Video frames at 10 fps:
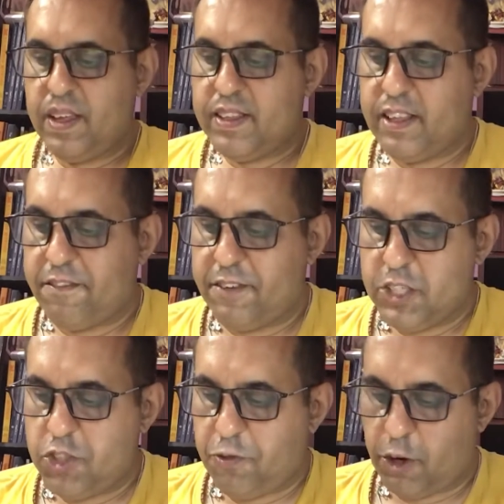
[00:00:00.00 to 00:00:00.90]
The
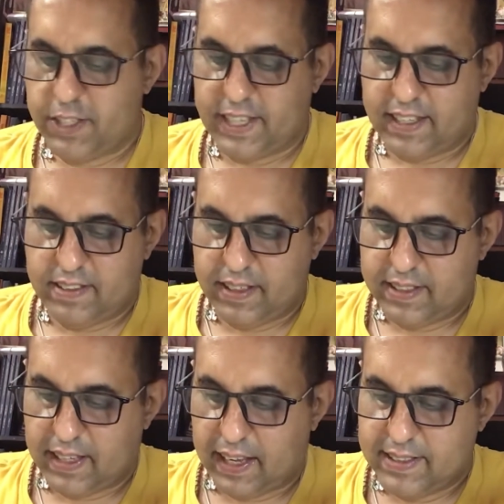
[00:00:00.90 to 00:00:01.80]
wish for death is
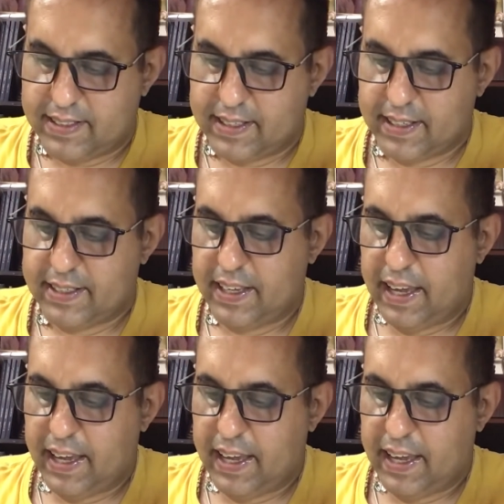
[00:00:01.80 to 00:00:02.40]
answered,